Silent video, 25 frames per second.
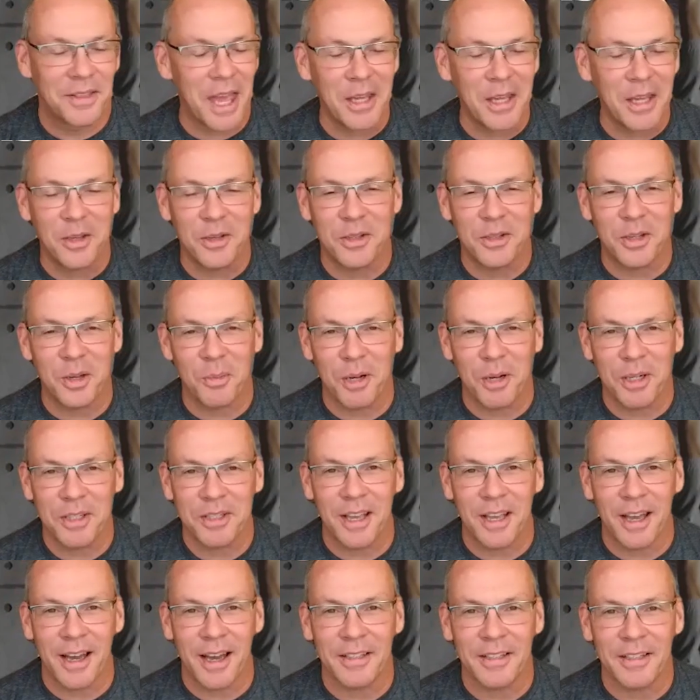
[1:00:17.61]
Thank you so
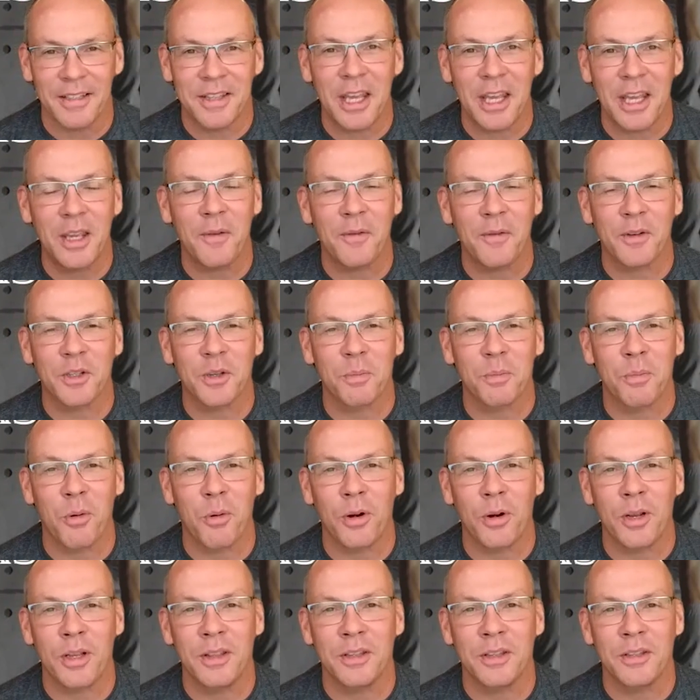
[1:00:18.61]
much, guys. Thank you for
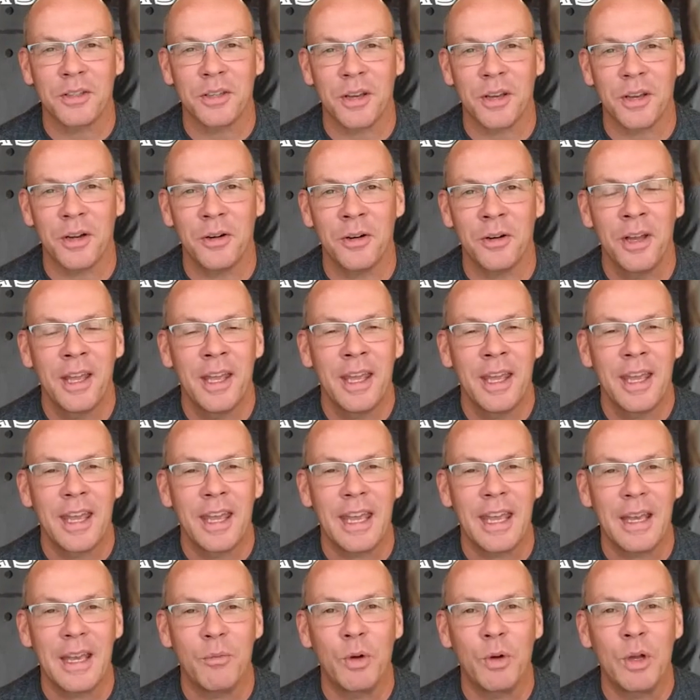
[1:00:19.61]
supporting the show,
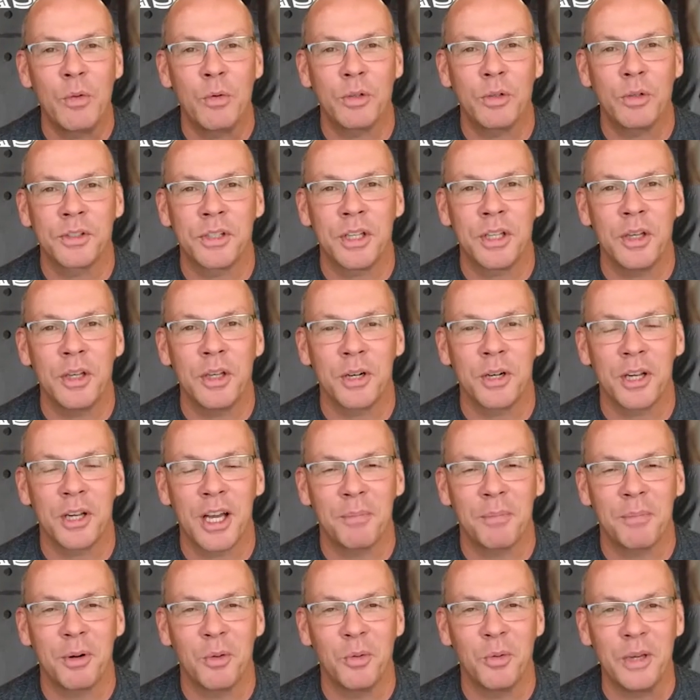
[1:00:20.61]
and we will see you in a
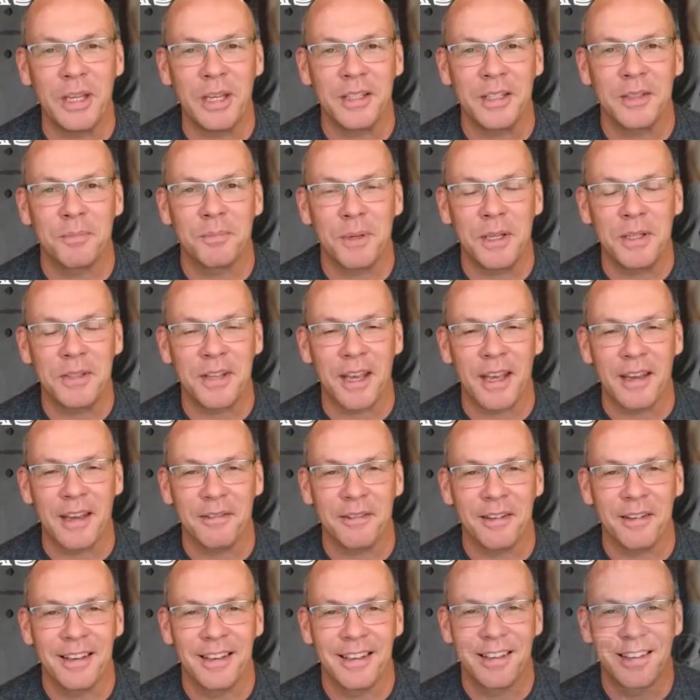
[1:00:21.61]
couple of weeks. Be
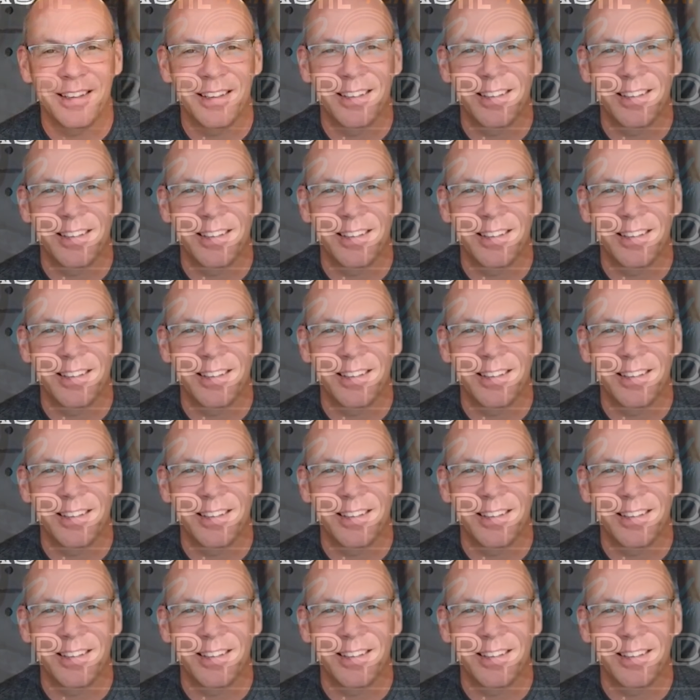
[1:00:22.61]
safe.